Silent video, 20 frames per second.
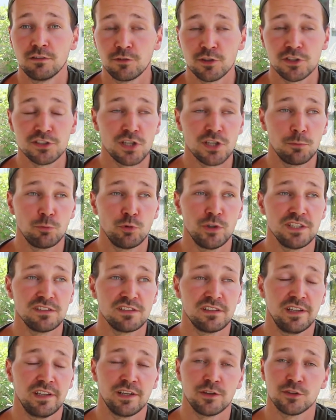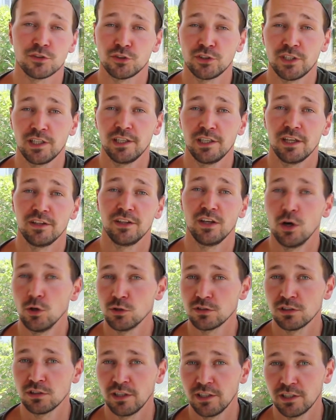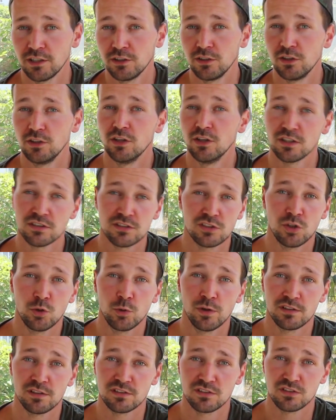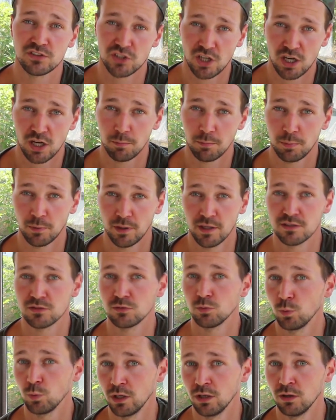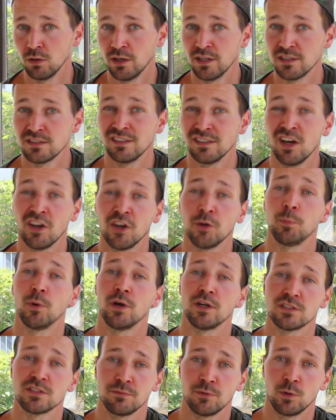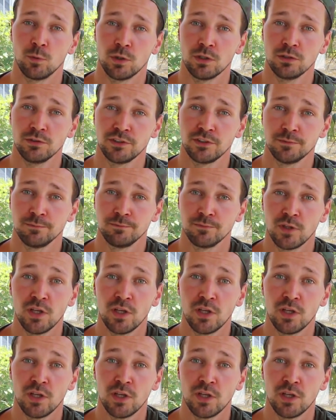For some reason in Australia the ozone layer doesn't do its job as well as in other parts of the world,